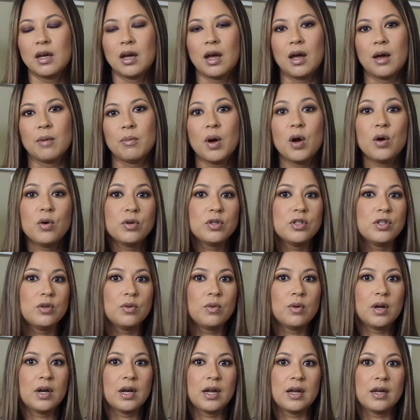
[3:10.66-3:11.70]
oh, do
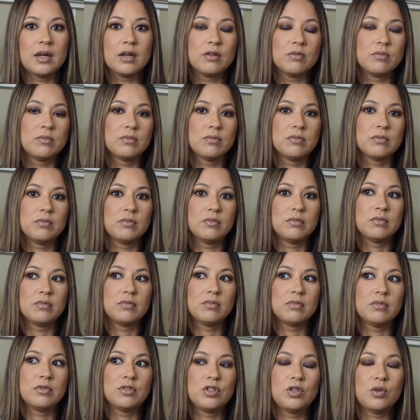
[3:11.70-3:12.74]
you want
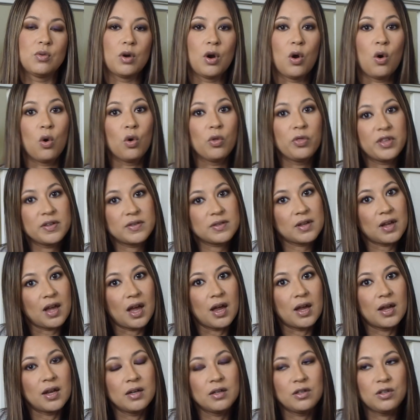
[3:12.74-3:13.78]
to hold this
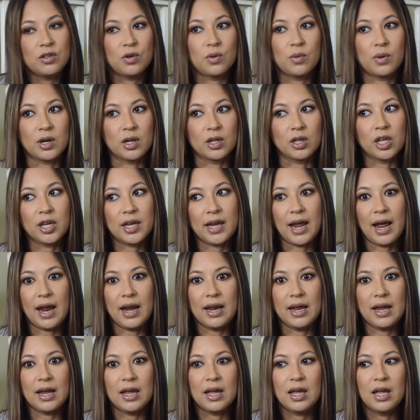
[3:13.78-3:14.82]
gun? Do you want to look at
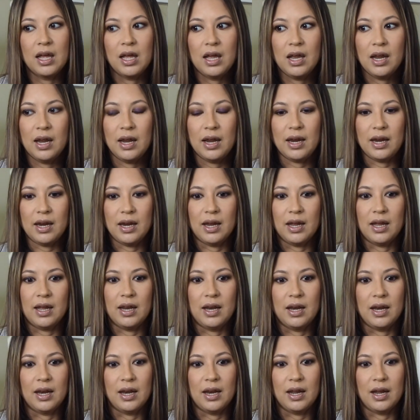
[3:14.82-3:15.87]
it?
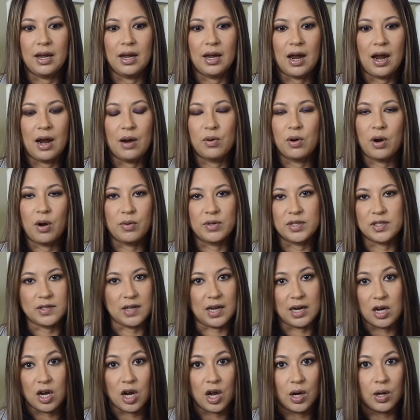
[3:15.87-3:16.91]
And I would always
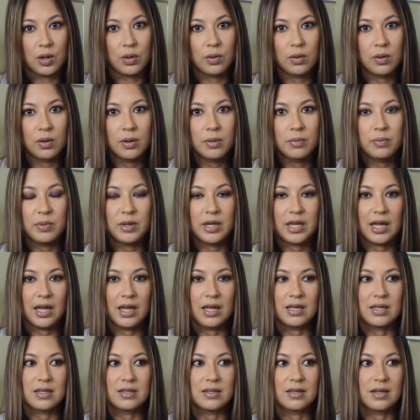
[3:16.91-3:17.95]
say no,
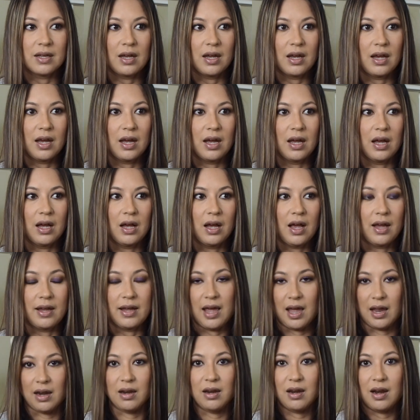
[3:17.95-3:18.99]
because
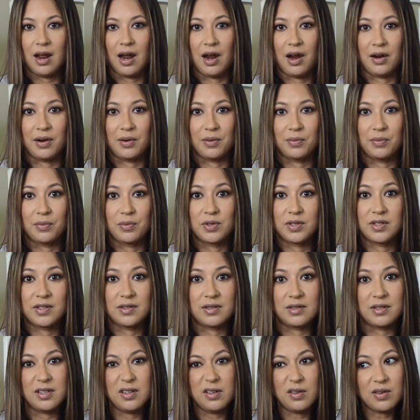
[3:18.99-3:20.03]
again, I was
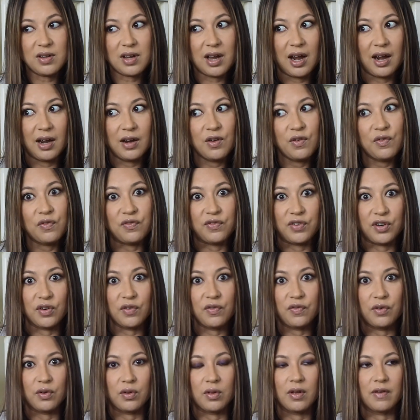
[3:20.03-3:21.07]
still kind of
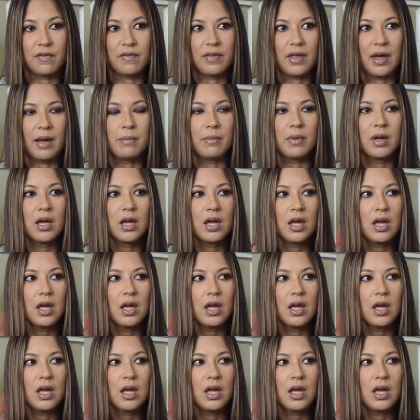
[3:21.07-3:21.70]
fearful of them.